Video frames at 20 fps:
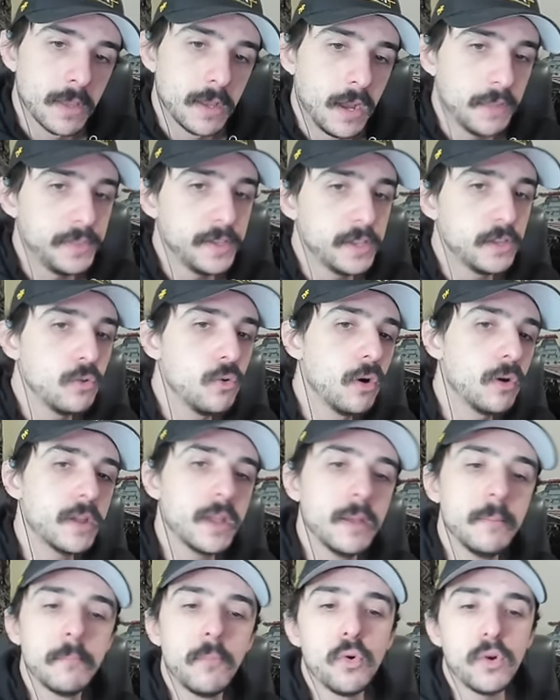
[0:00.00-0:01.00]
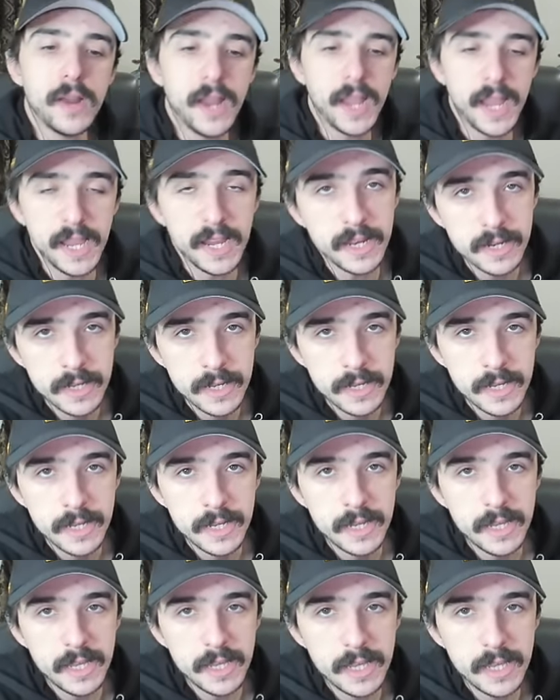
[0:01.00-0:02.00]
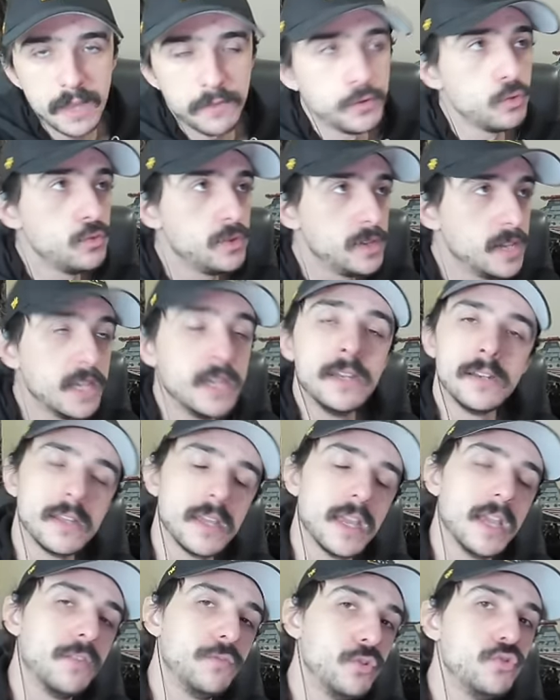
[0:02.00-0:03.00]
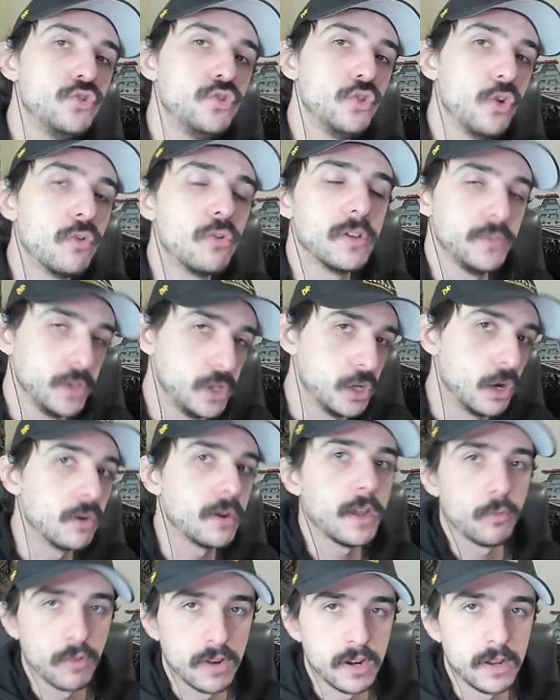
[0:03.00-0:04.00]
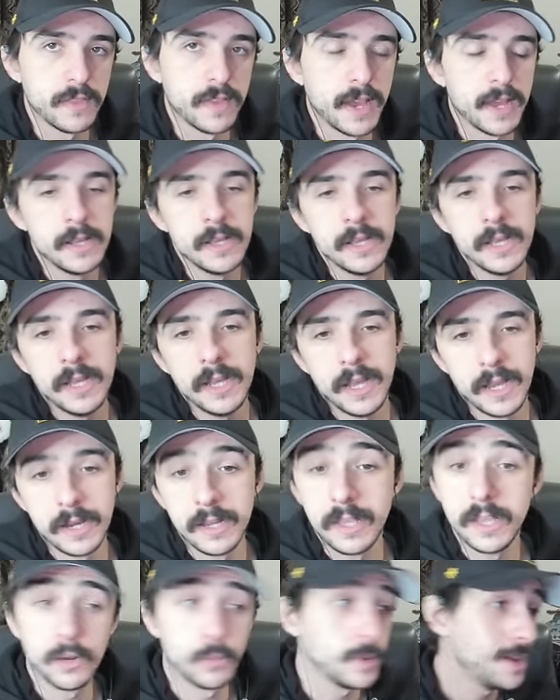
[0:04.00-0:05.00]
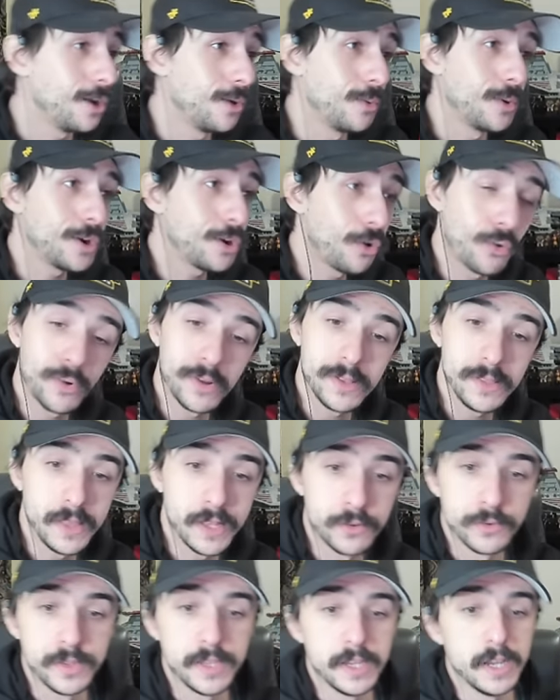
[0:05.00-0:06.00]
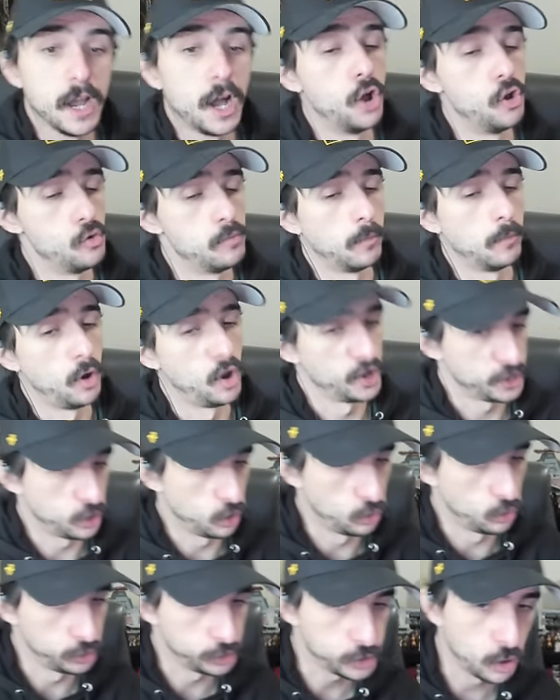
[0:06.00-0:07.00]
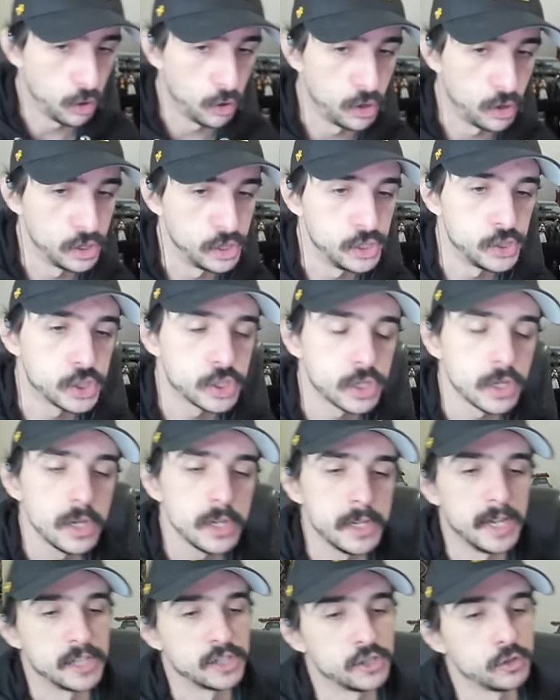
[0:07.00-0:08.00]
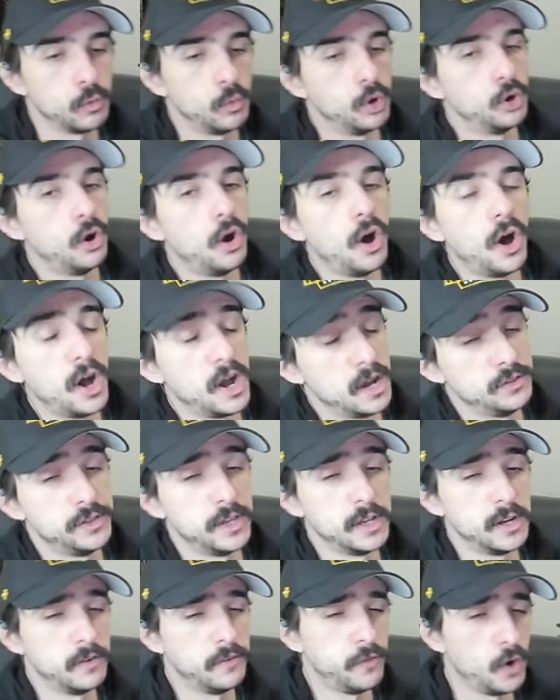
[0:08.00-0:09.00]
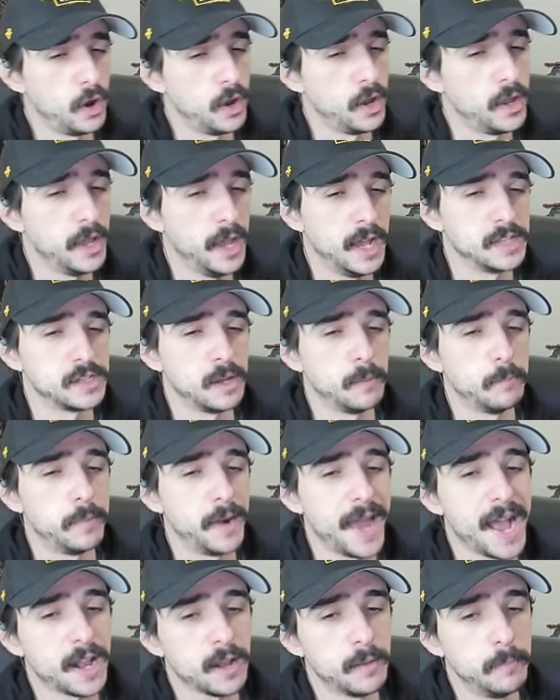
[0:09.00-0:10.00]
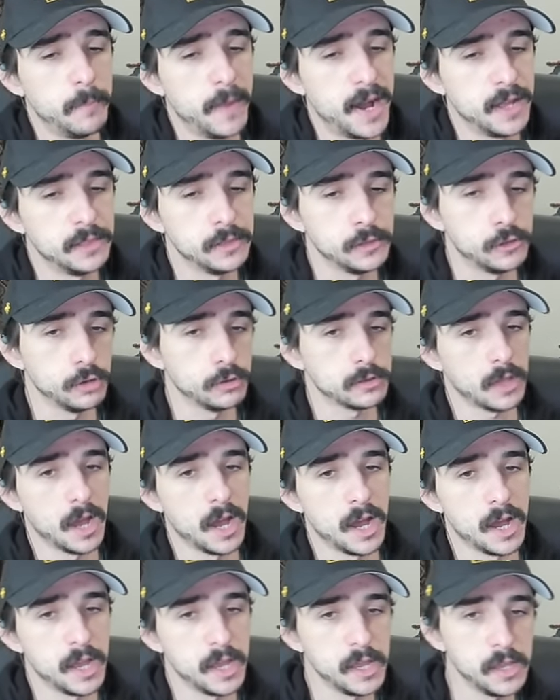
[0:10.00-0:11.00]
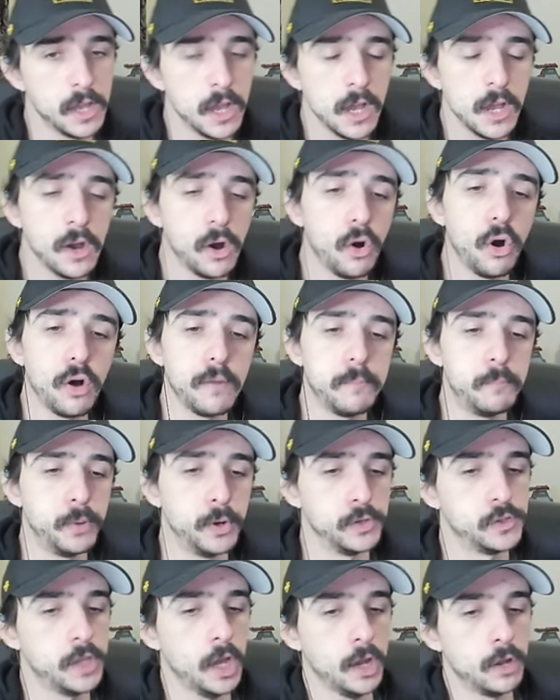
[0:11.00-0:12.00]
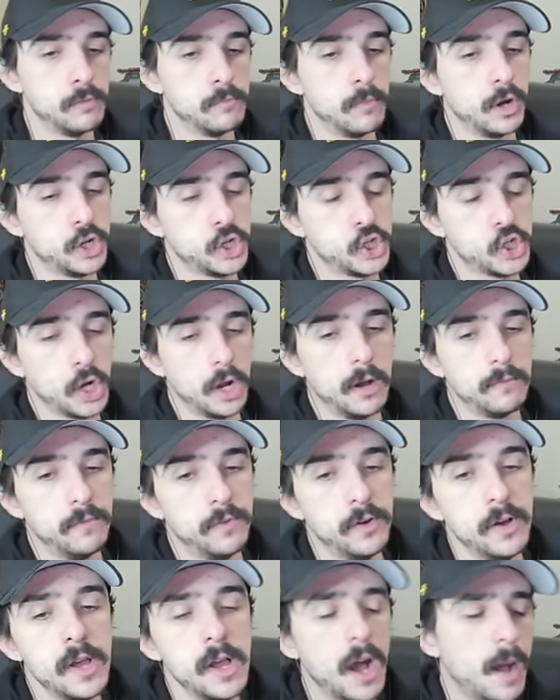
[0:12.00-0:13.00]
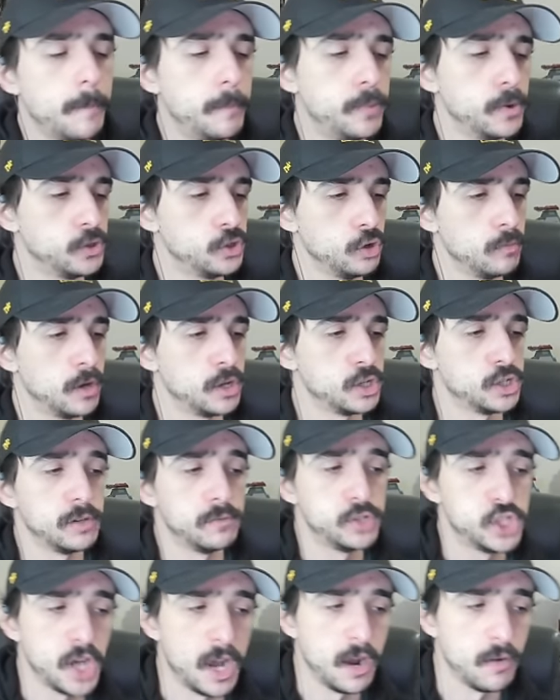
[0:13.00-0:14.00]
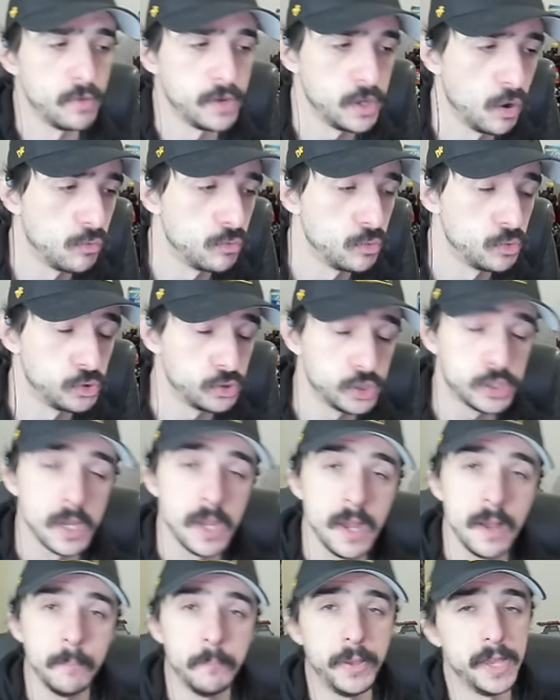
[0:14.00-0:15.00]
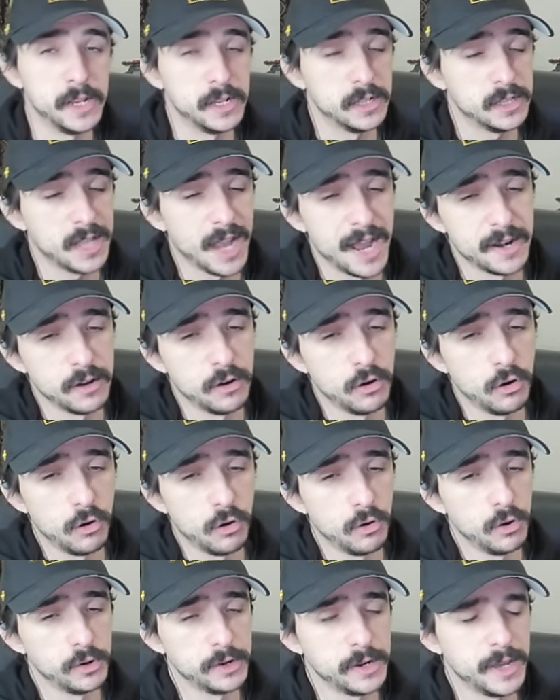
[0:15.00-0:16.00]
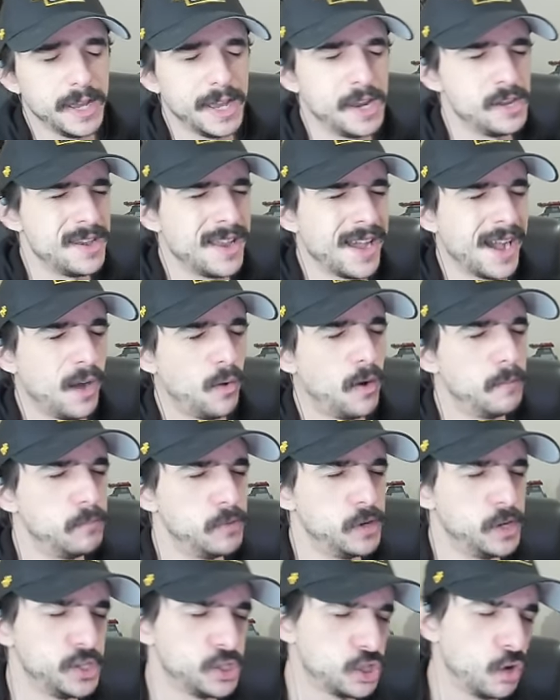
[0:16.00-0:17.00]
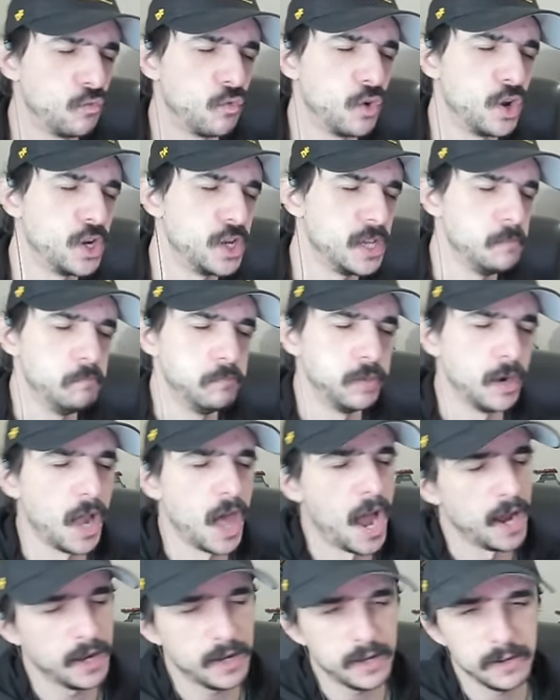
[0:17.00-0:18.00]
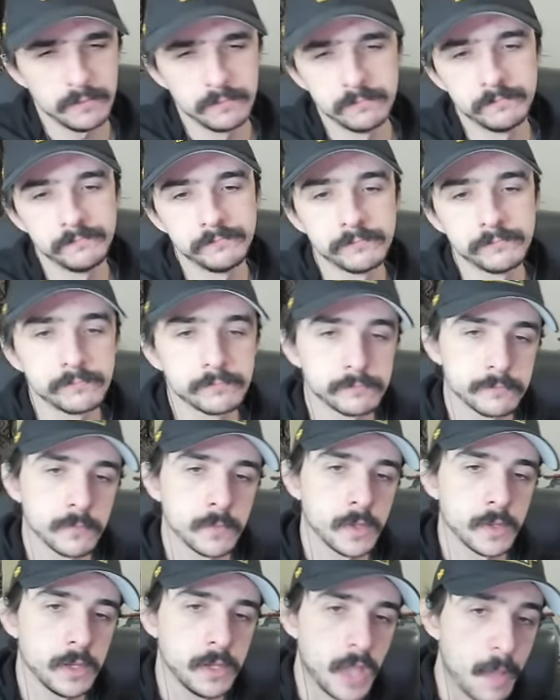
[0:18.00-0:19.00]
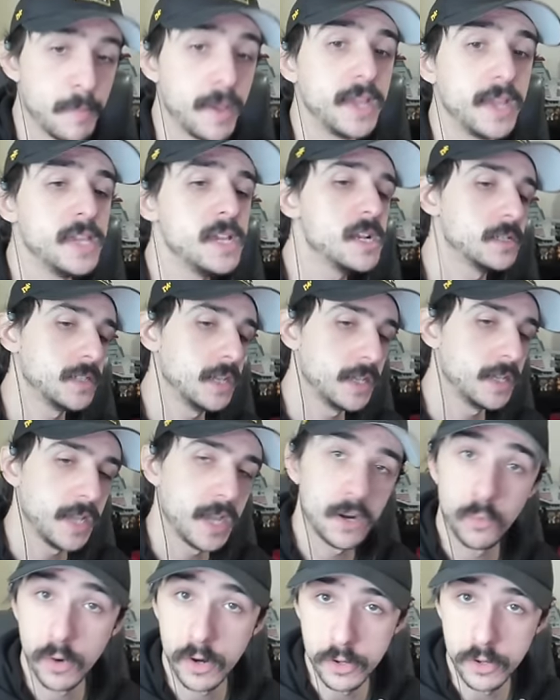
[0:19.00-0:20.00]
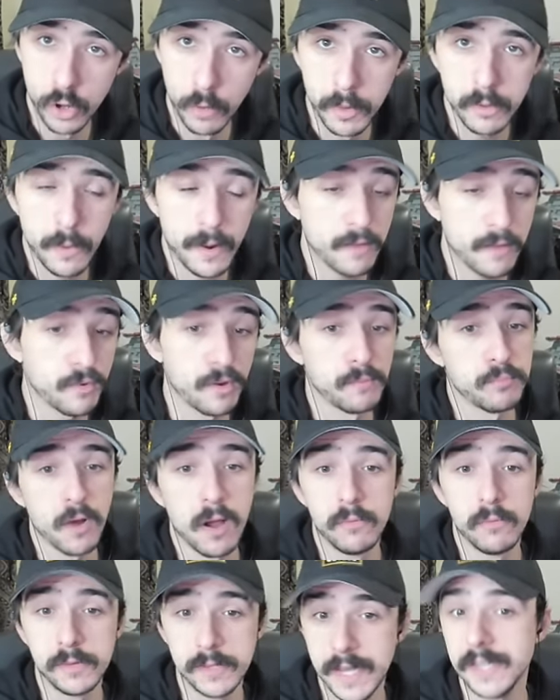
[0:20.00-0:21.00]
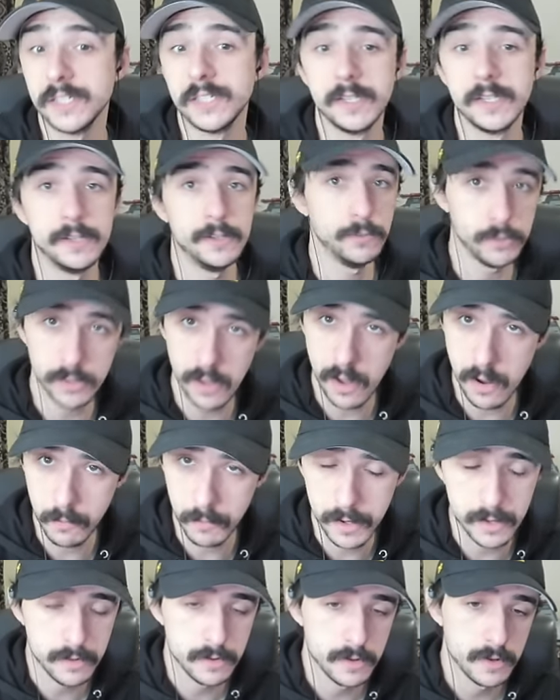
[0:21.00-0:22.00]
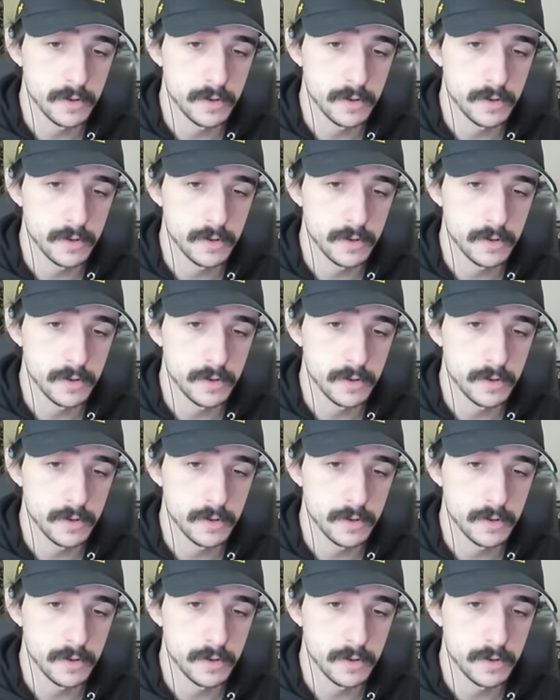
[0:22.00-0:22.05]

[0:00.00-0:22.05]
I think you're going to get more hate if you didn't, if you don't, if you don't get rid of that. And here we go with Corey, literally. Oh my God, guys. Guess what? I identify as a black man today. I put too much of I put too much of Sherry-Ann's pink tanner on, and now I'm literally black. I bet he could say the N-word. Nobody would ever have a problem with that shit, dude. What are you talking about?